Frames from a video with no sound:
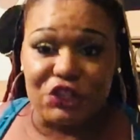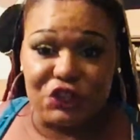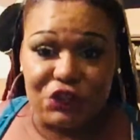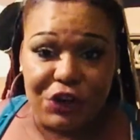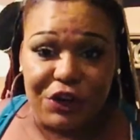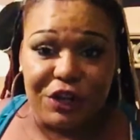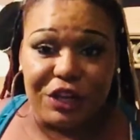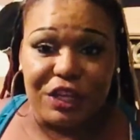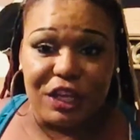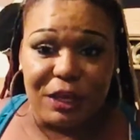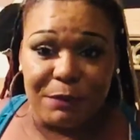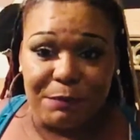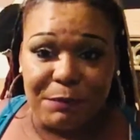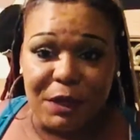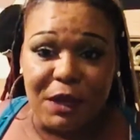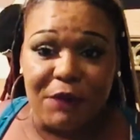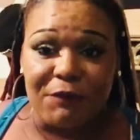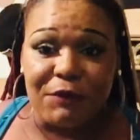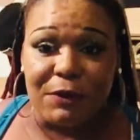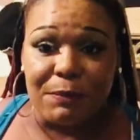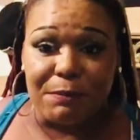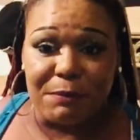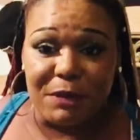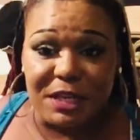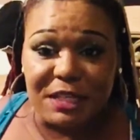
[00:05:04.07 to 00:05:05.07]
shirt to hit me. If
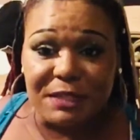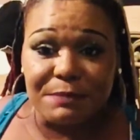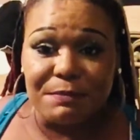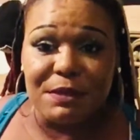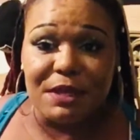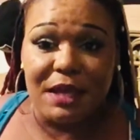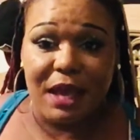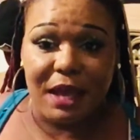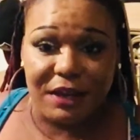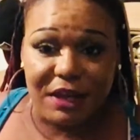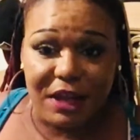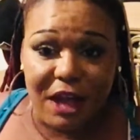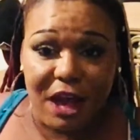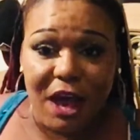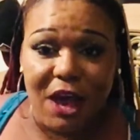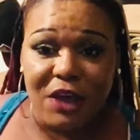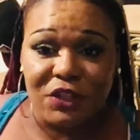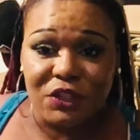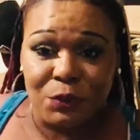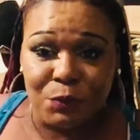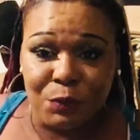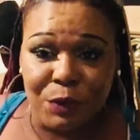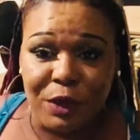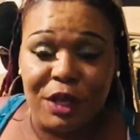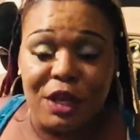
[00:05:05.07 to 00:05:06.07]
it missed me, I
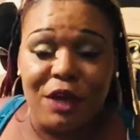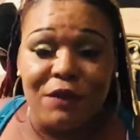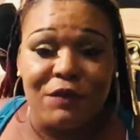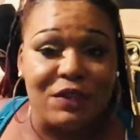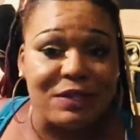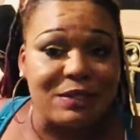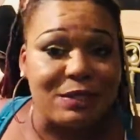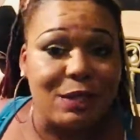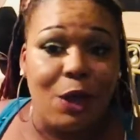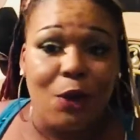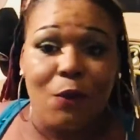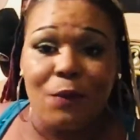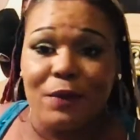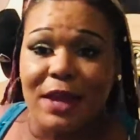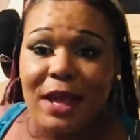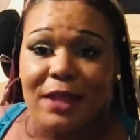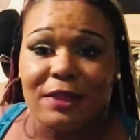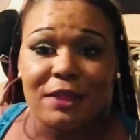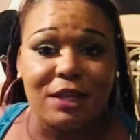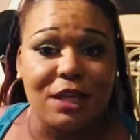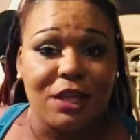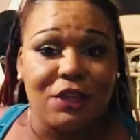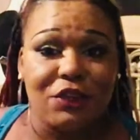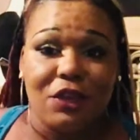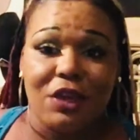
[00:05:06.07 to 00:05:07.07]
dodged or whatever. It's on
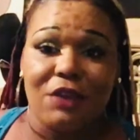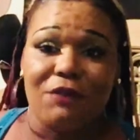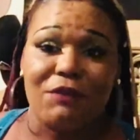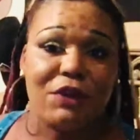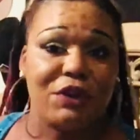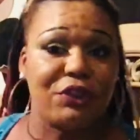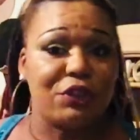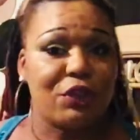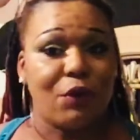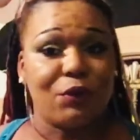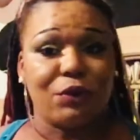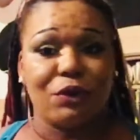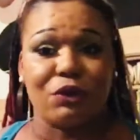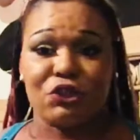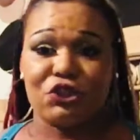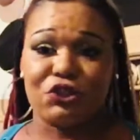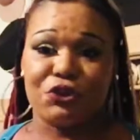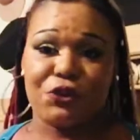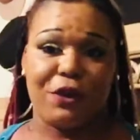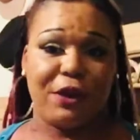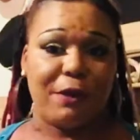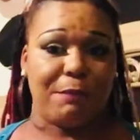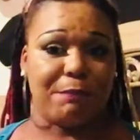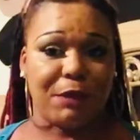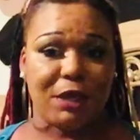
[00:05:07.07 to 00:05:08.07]
after that. You ain't finna throw no
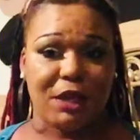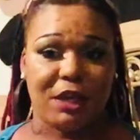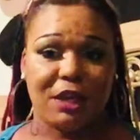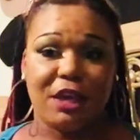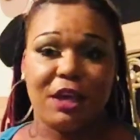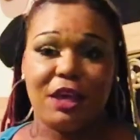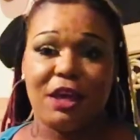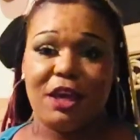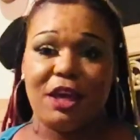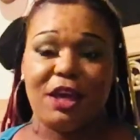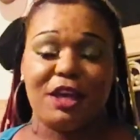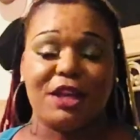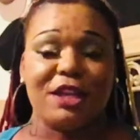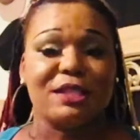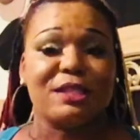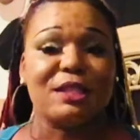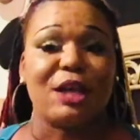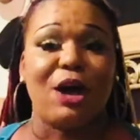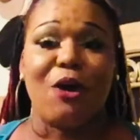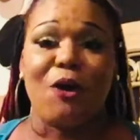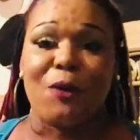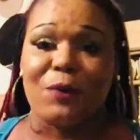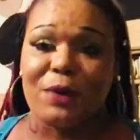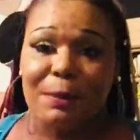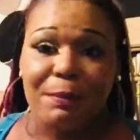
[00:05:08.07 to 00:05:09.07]
shirt at me. And it's
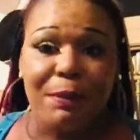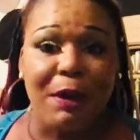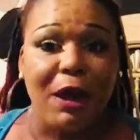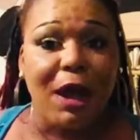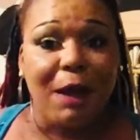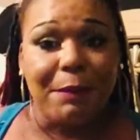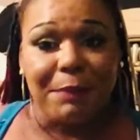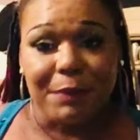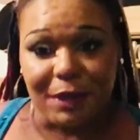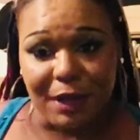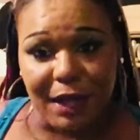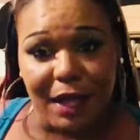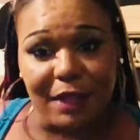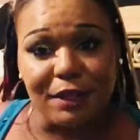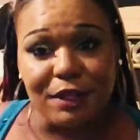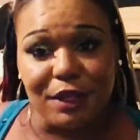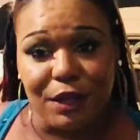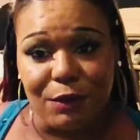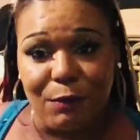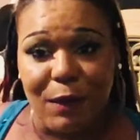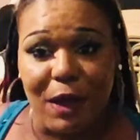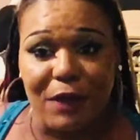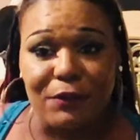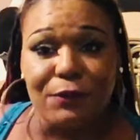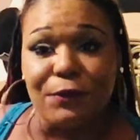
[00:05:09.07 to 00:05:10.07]
on and popping after
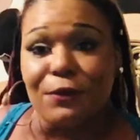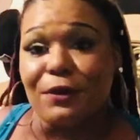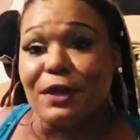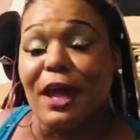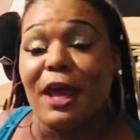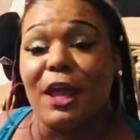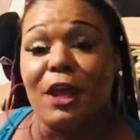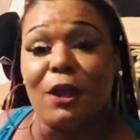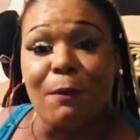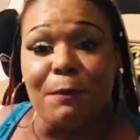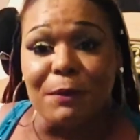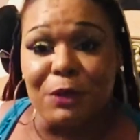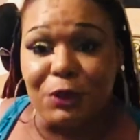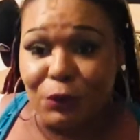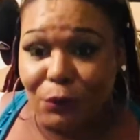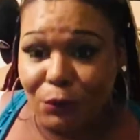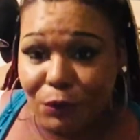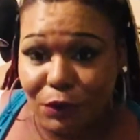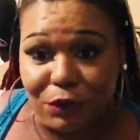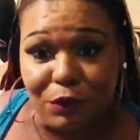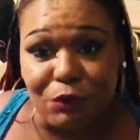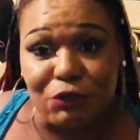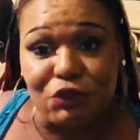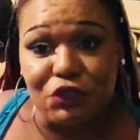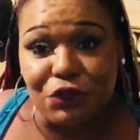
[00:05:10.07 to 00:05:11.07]
that right there. And I ain't gonna be
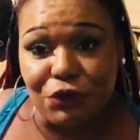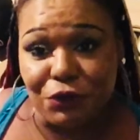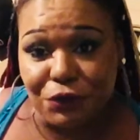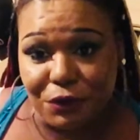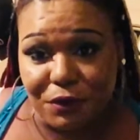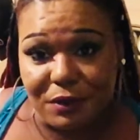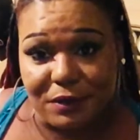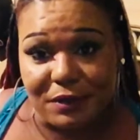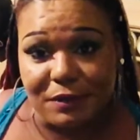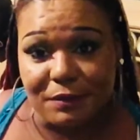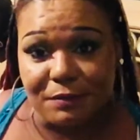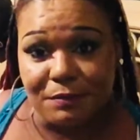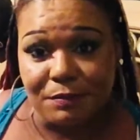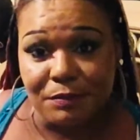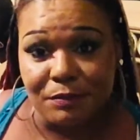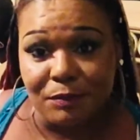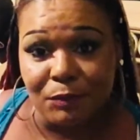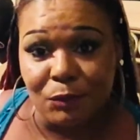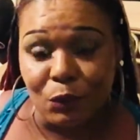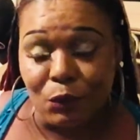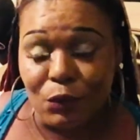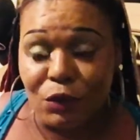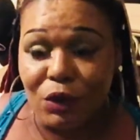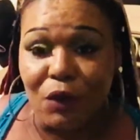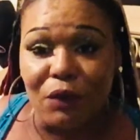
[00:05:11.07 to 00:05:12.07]
throwing no shirts.
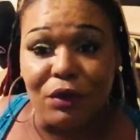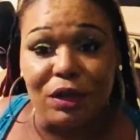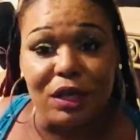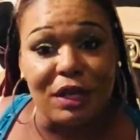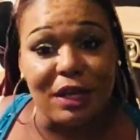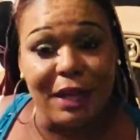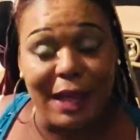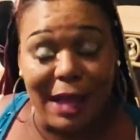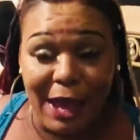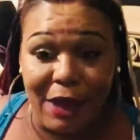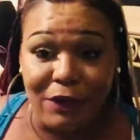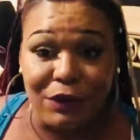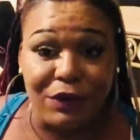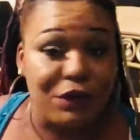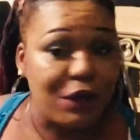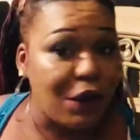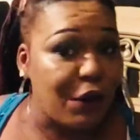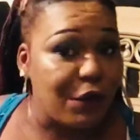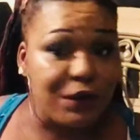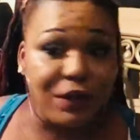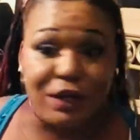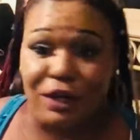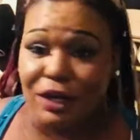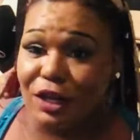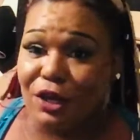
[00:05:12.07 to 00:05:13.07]
We gonna get down and
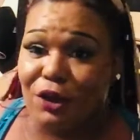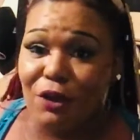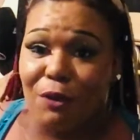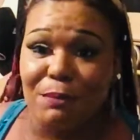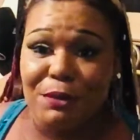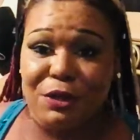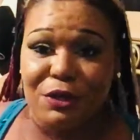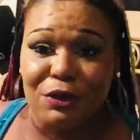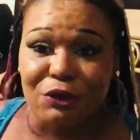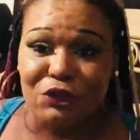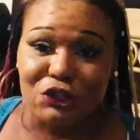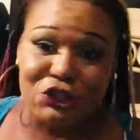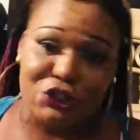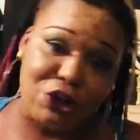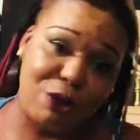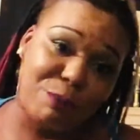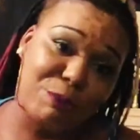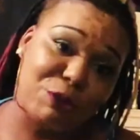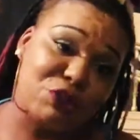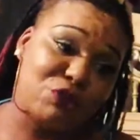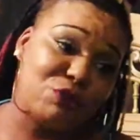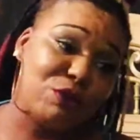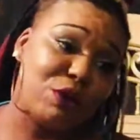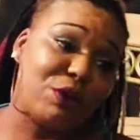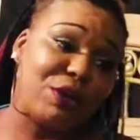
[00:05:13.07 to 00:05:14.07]
dirty. And ain't gonna be no shirt.
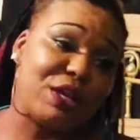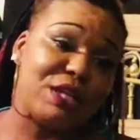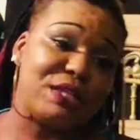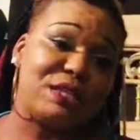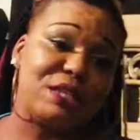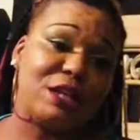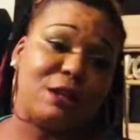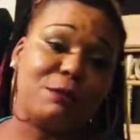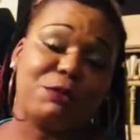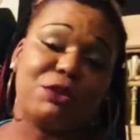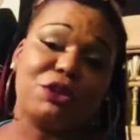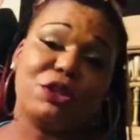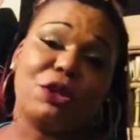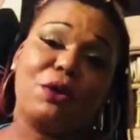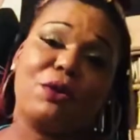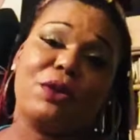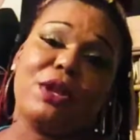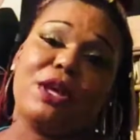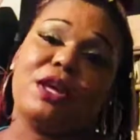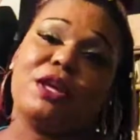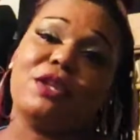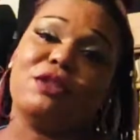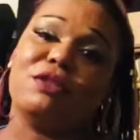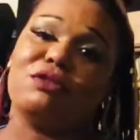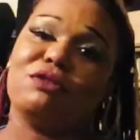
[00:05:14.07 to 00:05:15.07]
But you know, they tell them to throw
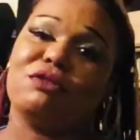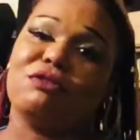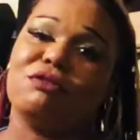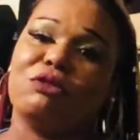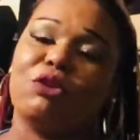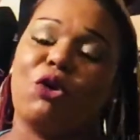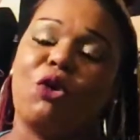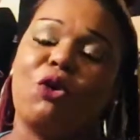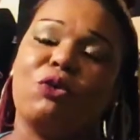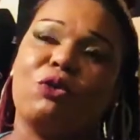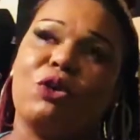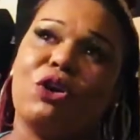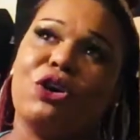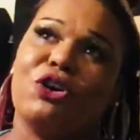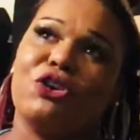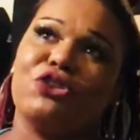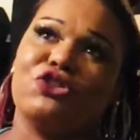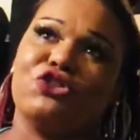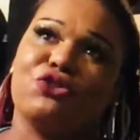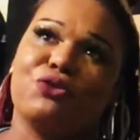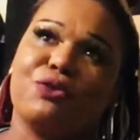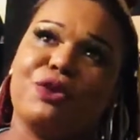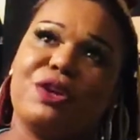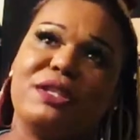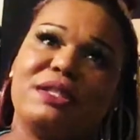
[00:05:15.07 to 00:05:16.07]
that.
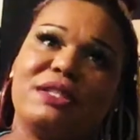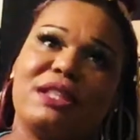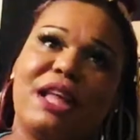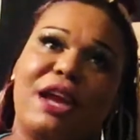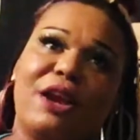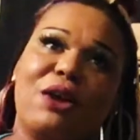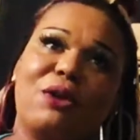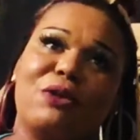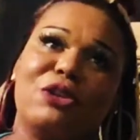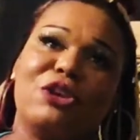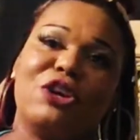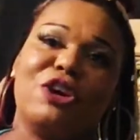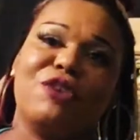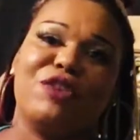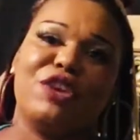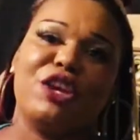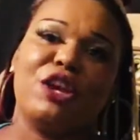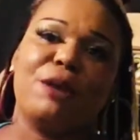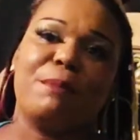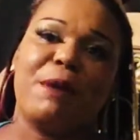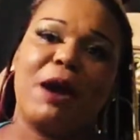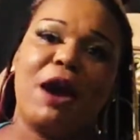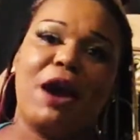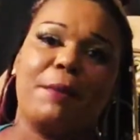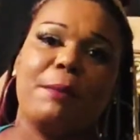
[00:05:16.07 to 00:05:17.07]
Drinks like on Love and
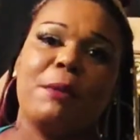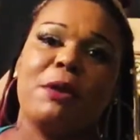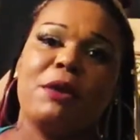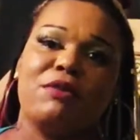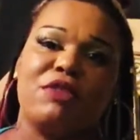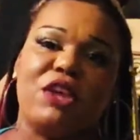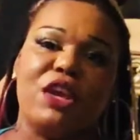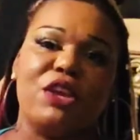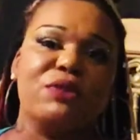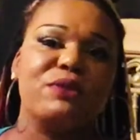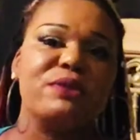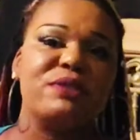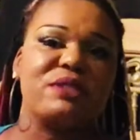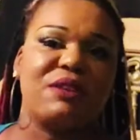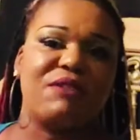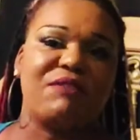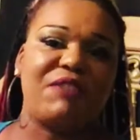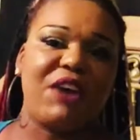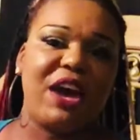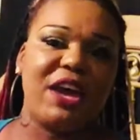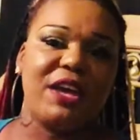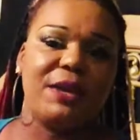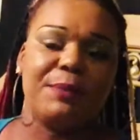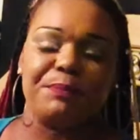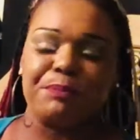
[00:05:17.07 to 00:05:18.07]
Hip Hop. They used to
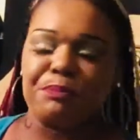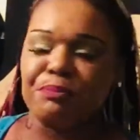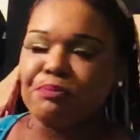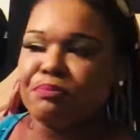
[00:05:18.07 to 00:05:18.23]
fight